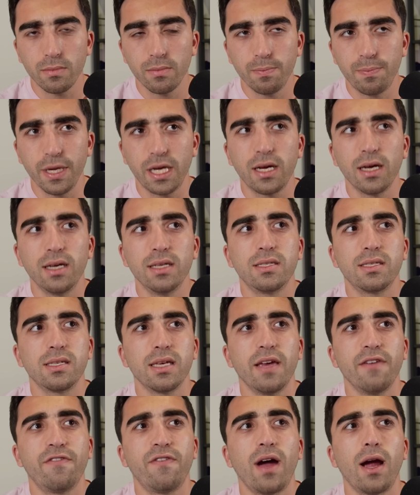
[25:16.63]
Because
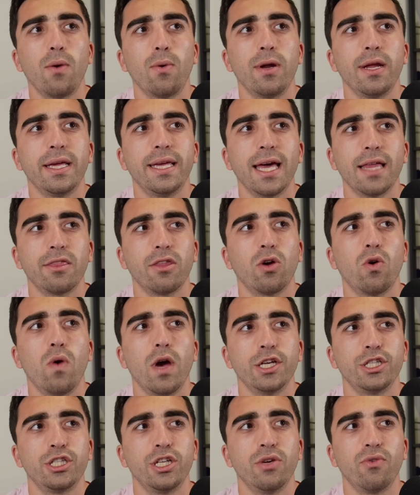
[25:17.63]
if I were to get the
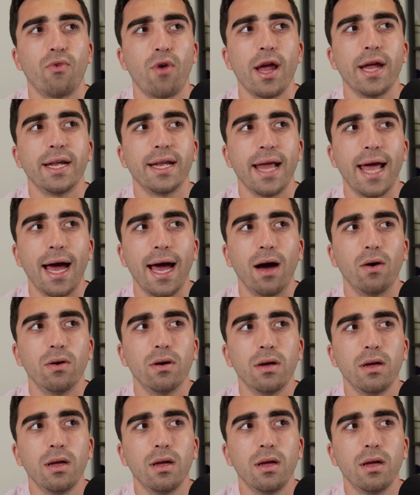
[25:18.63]
question right now,